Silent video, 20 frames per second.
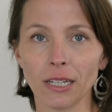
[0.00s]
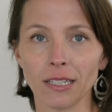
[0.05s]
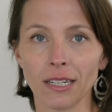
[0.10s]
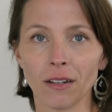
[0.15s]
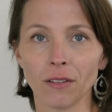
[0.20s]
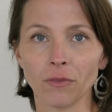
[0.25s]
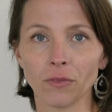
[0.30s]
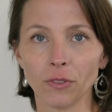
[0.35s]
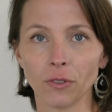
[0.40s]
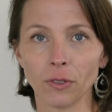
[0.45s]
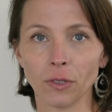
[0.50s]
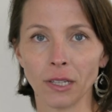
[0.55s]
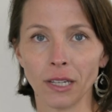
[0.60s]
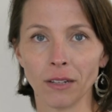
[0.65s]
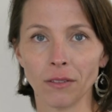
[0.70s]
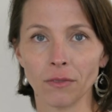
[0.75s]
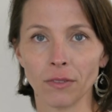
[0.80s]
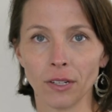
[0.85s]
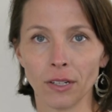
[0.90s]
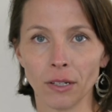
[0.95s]
down
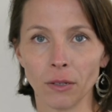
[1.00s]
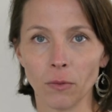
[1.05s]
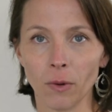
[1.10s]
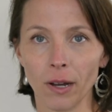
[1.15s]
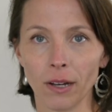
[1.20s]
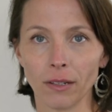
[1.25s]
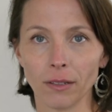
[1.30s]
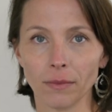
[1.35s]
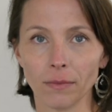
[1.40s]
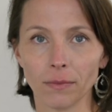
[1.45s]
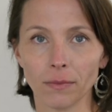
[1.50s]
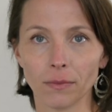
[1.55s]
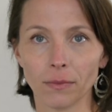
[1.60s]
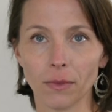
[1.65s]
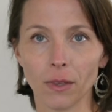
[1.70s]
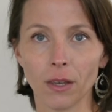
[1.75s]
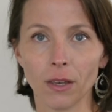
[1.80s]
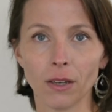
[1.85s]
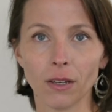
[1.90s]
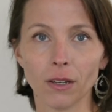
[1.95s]
folate very well.
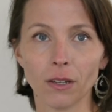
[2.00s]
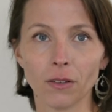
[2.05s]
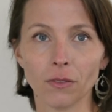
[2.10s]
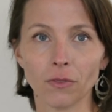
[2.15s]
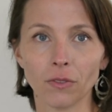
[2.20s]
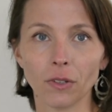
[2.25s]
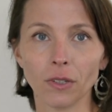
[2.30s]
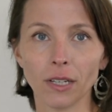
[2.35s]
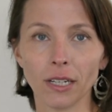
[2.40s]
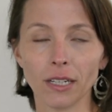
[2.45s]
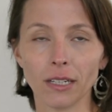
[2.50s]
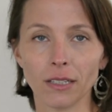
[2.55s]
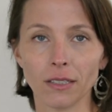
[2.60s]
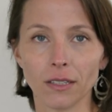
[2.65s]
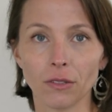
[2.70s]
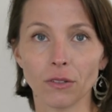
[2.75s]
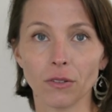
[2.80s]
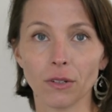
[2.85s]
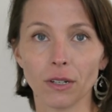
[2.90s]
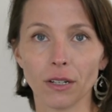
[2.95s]
Folate is
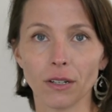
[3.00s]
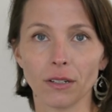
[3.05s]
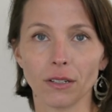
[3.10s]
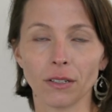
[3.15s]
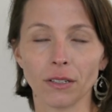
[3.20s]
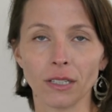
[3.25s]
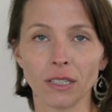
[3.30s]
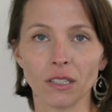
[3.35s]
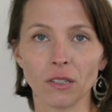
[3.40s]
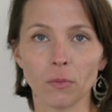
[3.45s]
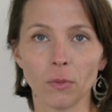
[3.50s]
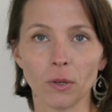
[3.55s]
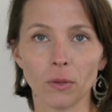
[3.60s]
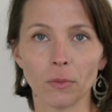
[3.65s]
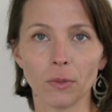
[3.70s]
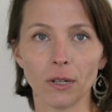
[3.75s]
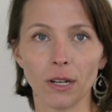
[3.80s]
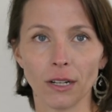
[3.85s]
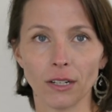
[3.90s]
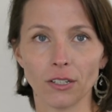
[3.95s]
critical in sperm
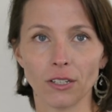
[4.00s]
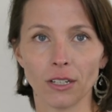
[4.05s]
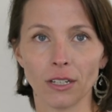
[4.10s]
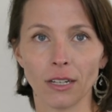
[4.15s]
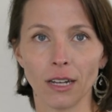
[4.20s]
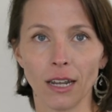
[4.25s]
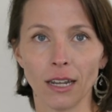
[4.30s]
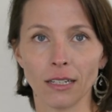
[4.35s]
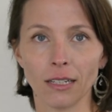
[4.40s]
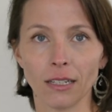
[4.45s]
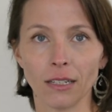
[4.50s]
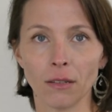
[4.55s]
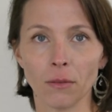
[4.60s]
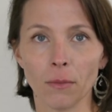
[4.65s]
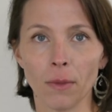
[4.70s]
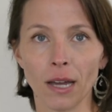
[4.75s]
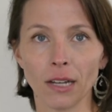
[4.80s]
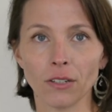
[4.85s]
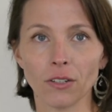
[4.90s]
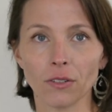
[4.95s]
production and in the
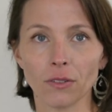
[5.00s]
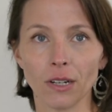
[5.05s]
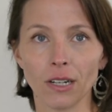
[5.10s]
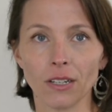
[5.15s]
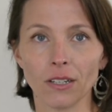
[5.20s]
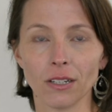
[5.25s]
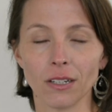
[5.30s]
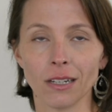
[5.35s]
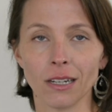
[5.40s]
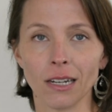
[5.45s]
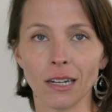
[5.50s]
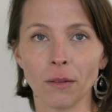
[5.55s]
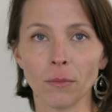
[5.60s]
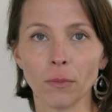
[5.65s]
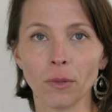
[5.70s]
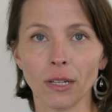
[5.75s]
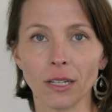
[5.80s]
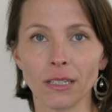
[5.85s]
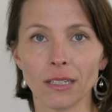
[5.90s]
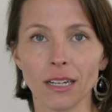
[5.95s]
maturation and
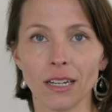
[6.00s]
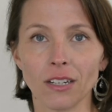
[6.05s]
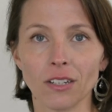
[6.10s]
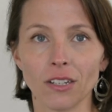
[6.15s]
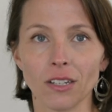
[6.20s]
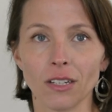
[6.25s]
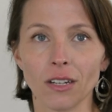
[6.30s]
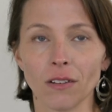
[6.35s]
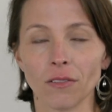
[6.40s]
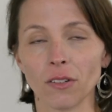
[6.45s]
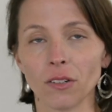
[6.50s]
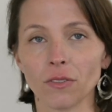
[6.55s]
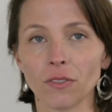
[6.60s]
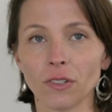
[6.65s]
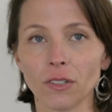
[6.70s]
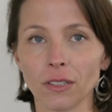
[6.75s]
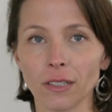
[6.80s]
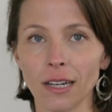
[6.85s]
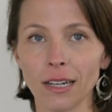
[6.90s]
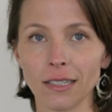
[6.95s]
implantation of your
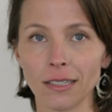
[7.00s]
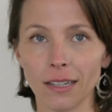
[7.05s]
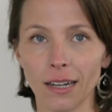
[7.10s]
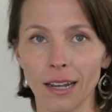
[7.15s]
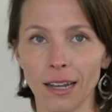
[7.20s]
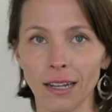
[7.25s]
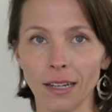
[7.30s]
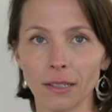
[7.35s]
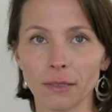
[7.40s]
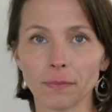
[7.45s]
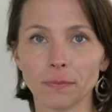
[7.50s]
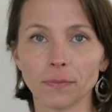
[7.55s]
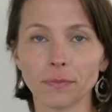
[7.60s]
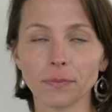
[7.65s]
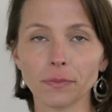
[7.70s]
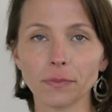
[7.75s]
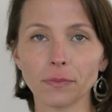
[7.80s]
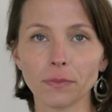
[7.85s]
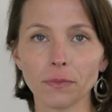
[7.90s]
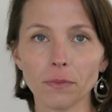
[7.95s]
fertilized egg.
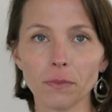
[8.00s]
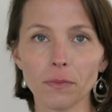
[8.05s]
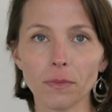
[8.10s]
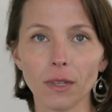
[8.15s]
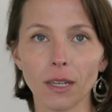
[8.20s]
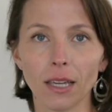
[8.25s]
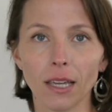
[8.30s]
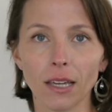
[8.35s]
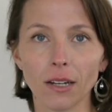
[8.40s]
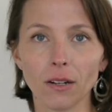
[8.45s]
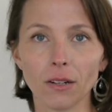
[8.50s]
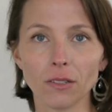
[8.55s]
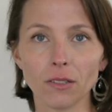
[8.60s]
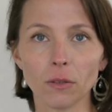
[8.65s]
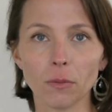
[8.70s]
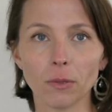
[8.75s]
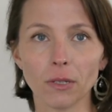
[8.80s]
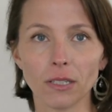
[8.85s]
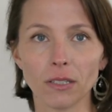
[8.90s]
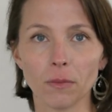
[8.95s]
It
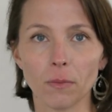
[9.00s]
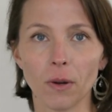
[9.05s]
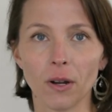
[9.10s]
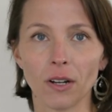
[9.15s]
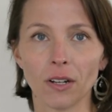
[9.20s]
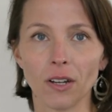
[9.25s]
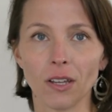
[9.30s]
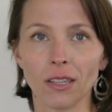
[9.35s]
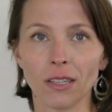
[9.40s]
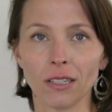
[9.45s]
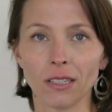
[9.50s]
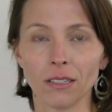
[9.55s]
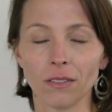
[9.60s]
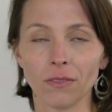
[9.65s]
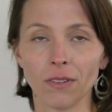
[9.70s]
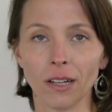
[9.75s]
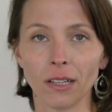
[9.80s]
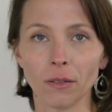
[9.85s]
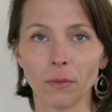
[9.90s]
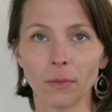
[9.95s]
also plays a part in the
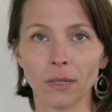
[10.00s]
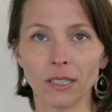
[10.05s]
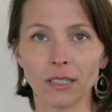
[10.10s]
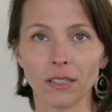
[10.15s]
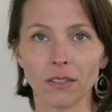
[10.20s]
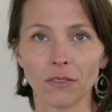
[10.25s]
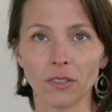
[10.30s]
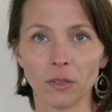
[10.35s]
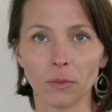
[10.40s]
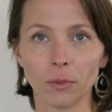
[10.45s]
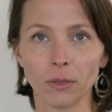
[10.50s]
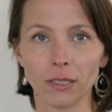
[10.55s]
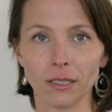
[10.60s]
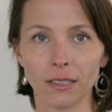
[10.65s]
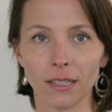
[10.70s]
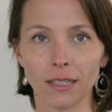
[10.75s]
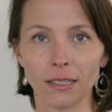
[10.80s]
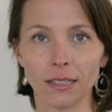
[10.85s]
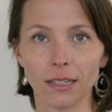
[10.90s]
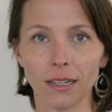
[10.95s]
development of your
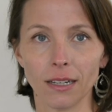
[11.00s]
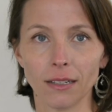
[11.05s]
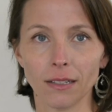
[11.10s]
placenta.